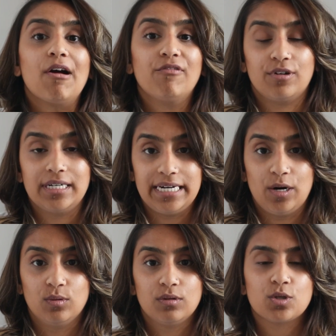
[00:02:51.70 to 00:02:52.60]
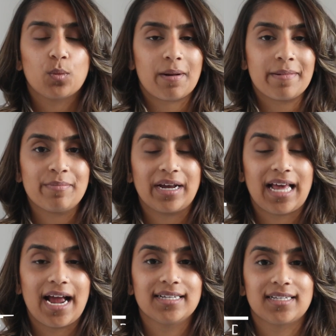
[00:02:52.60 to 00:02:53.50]
out for a deal. So what I mean by
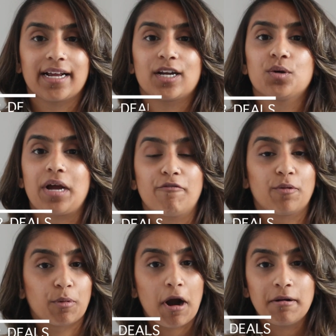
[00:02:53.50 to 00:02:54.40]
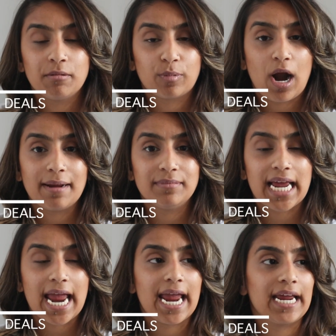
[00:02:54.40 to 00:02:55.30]
that is, like, look out for Prime
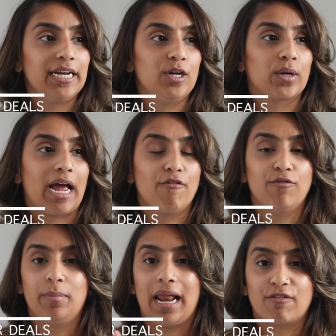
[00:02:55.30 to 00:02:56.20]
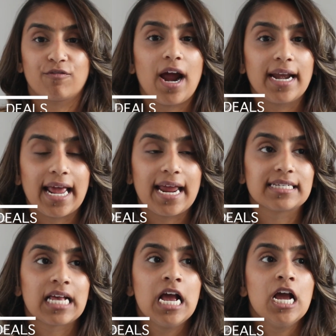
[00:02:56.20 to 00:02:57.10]
Day, look out for Black
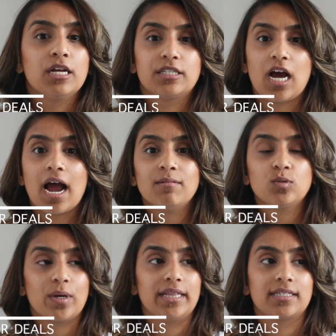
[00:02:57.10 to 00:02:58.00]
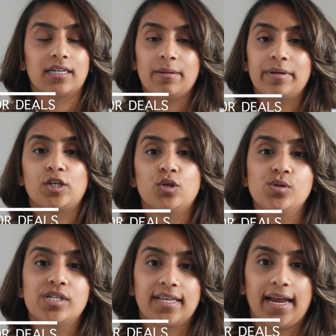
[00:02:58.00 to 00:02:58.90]
Fridays, times where there's going to be
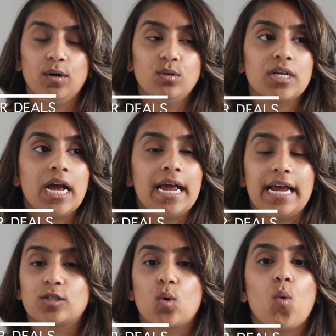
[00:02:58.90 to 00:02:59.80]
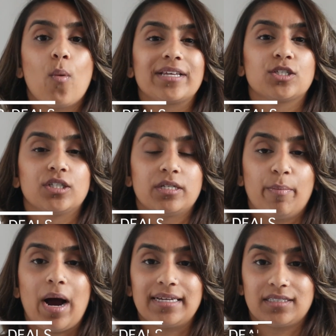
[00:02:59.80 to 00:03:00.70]
huge sales. It's always good to
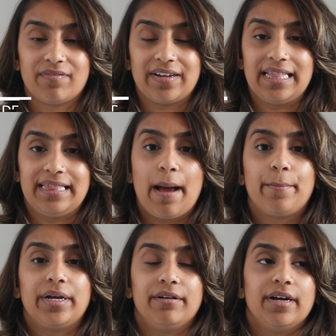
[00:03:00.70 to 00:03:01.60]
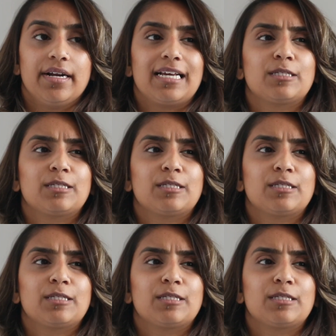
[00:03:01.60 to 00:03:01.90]
buy stuff in that period,